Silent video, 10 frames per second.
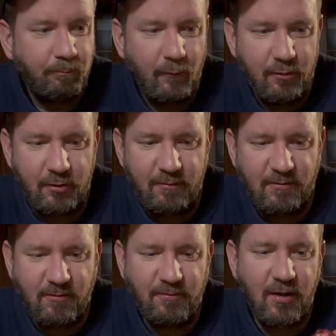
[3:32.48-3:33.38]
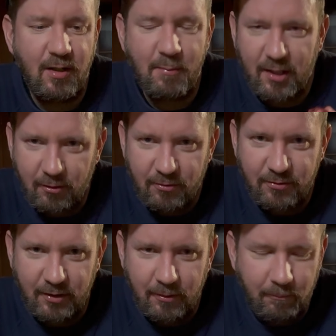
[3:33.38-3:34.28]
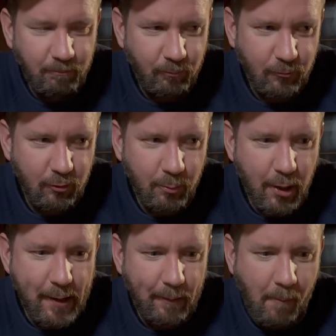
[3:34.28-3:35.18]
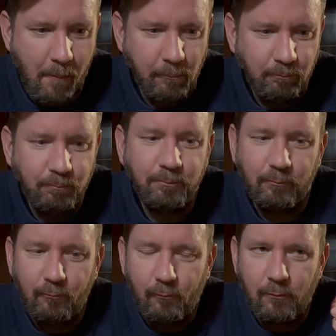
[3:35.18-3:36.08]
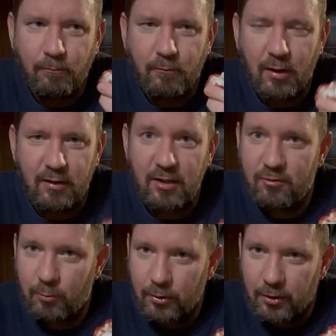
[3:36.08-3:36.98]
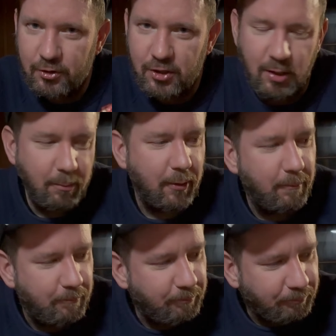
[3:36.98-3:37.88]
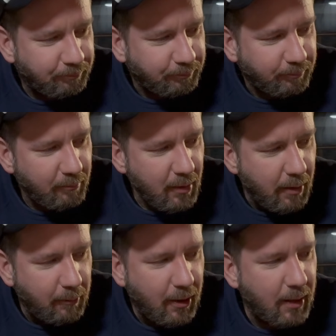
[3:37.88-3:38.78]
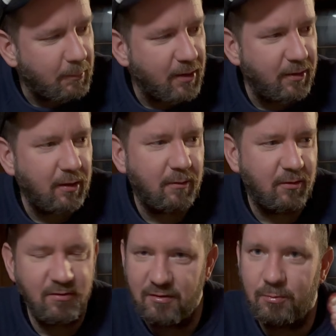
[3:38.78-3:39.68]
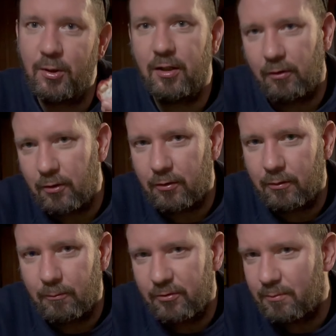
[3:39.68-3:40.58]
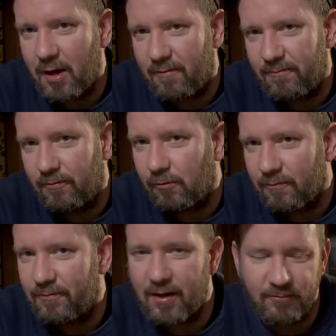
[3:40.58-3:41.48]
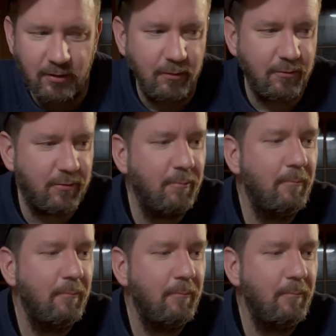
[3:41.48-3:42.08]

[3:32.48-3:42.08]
So if you ever find a mangosteen, do buy it. These were not cheap. I think just this one alone was about $4 or $5.